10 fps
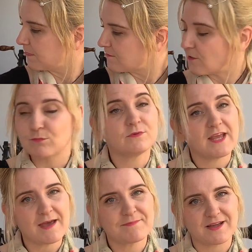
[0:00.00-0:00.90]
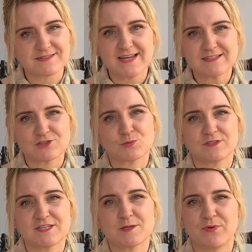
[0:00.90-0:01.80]
So yeah, that's it. I just
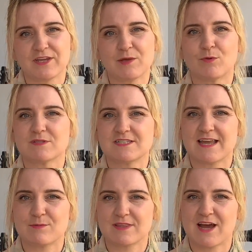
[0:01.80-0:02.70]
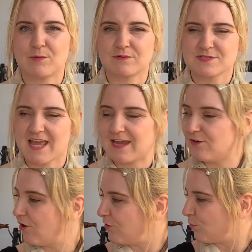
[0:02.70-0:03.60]
wanted to bring you up to date with how I was
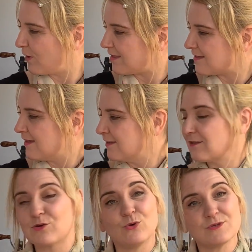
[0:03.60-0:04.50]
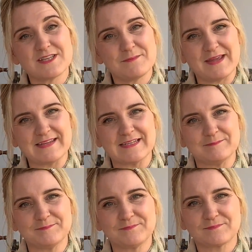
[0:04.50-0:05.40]
getting on with the corset making.